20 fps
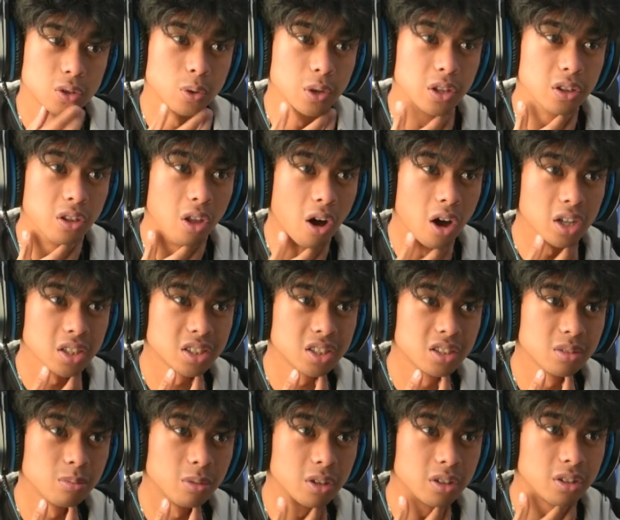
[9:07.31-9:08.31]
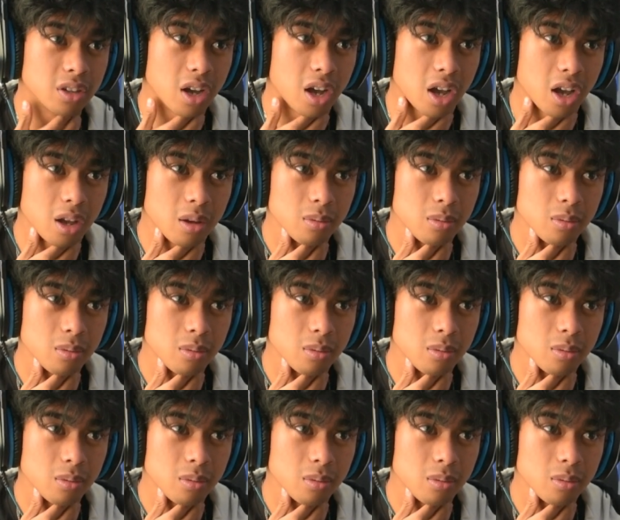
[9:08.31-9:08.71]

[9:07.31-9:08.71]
So he lost him one time.